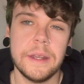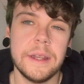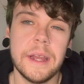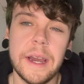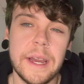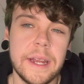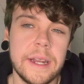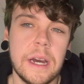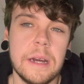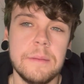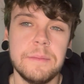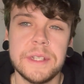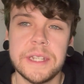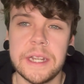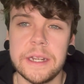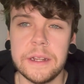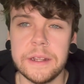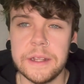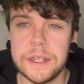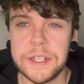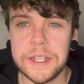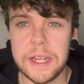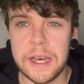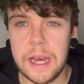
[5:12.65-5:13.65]
99% of
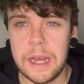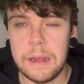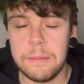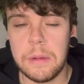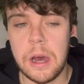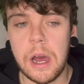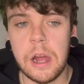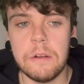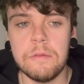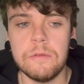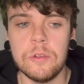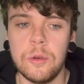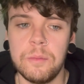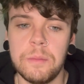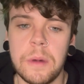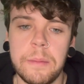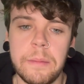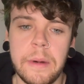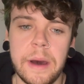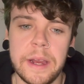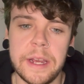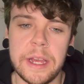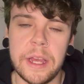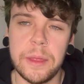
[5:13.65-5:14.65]
the time, I run my
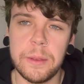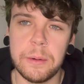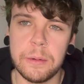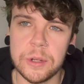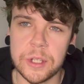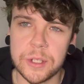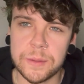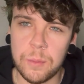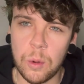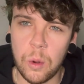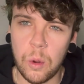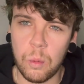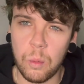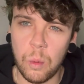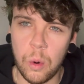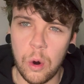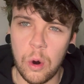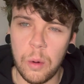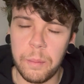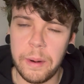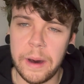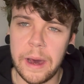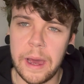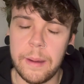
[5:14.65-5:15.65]
Mighty through a small
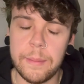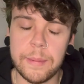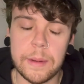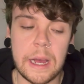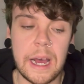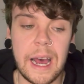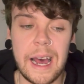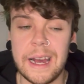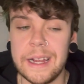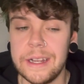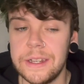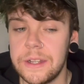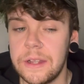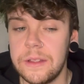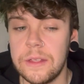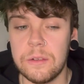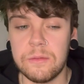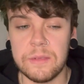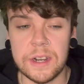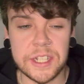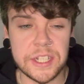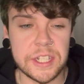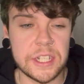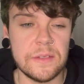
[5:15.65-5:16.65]
water pipe, and the
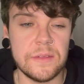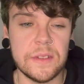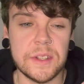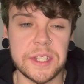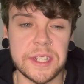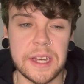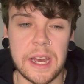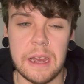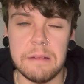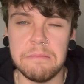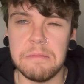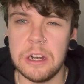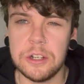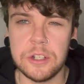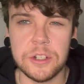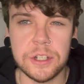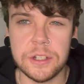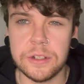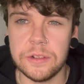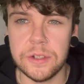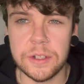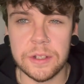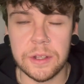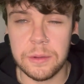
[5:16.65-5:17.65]
rest of the time, I just
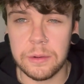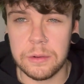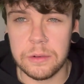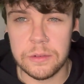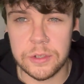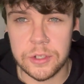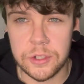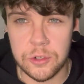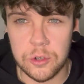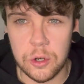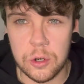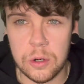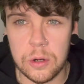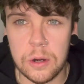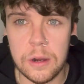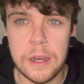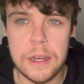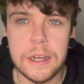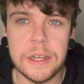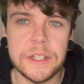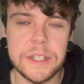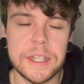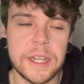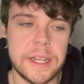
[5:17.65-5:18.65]
use it through the straw.
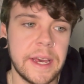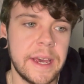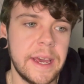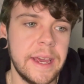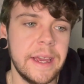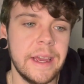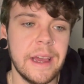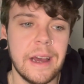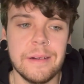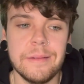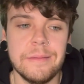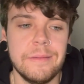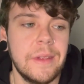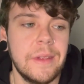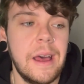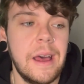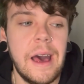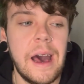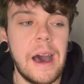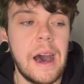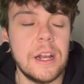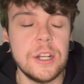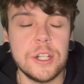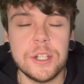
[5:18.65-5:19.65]
Today,
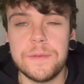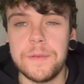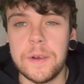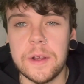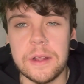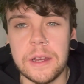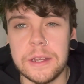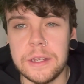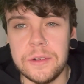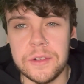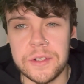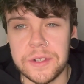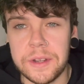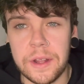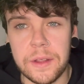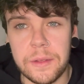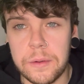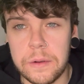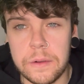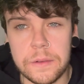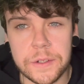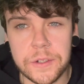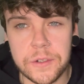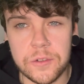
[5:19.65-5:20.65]
I just feel like using it
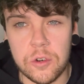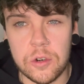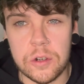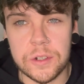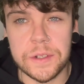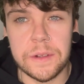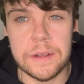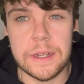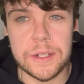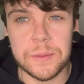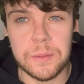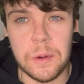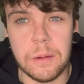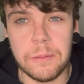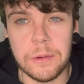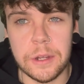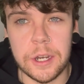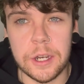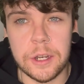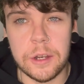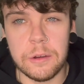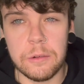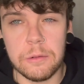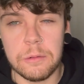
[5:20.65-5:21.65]
through the straw, so that's what I'm
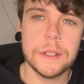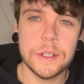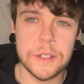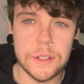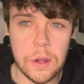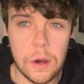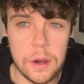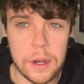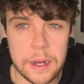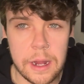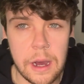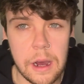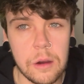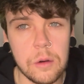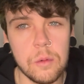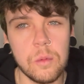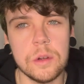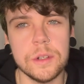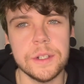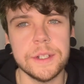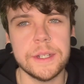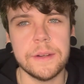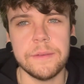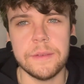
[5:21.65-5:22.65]
going to do. Starting out at
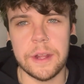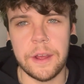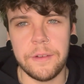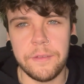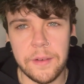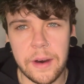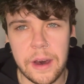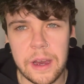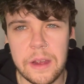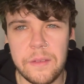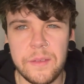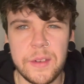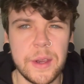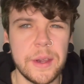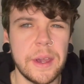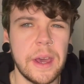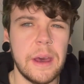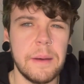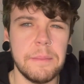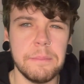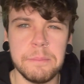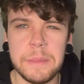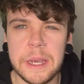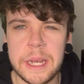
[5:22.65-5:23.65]
175, you
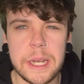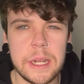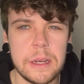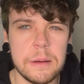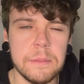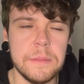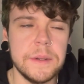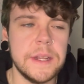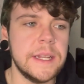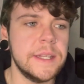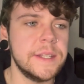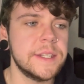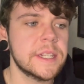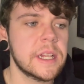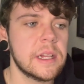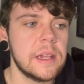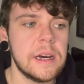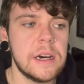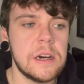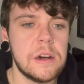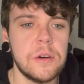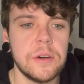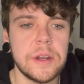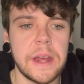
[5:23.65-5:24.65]
get a medium dense
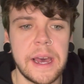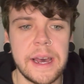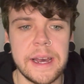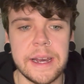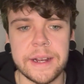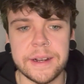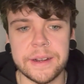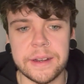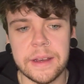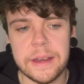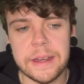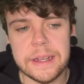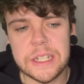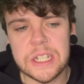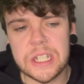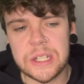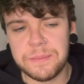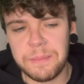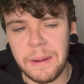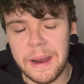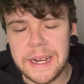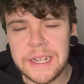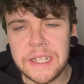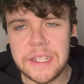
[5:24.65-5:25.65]
cloud and
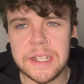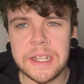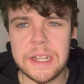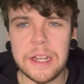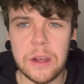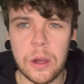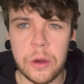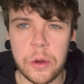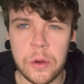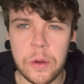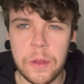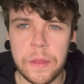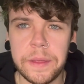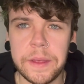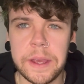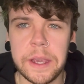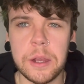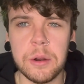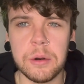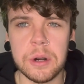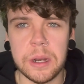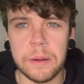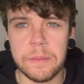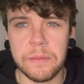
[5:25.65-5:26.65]
spicy, earthy
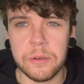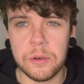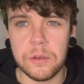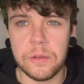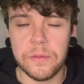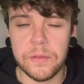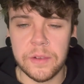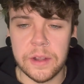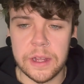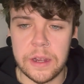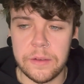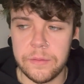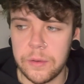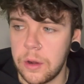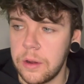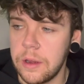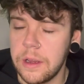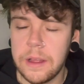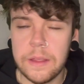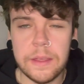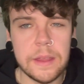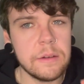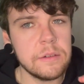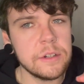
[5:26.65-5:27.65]
grapefruit flavour.
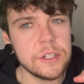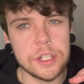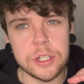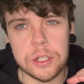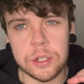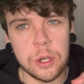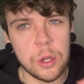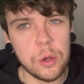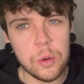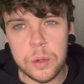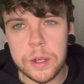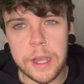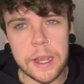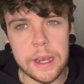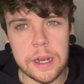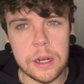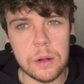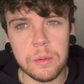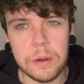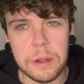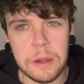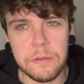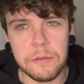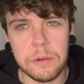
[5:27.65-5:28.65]
There is no getting
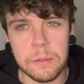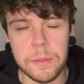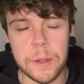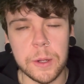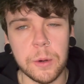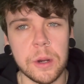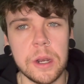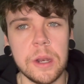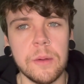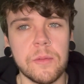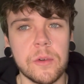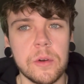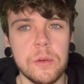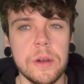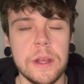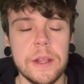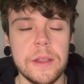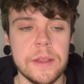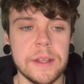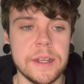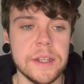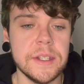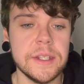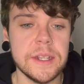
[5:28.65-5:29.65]
away from the grapefruit
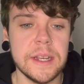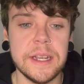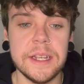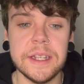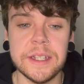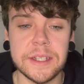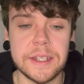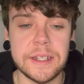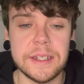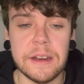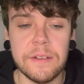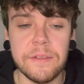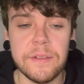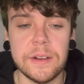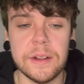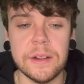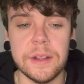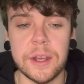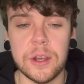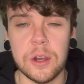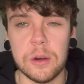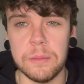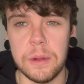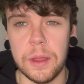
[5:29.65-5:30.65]
in this. It is
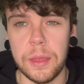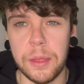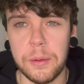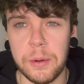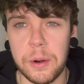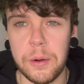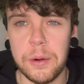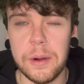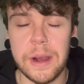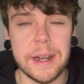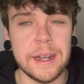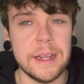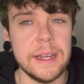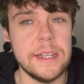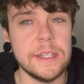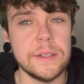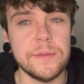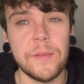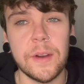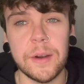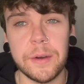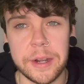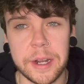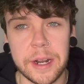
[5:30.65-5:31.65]
definitely coming through, and it is
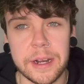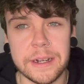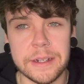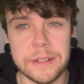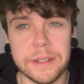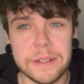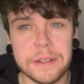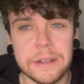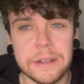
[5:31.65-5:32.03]
very nice.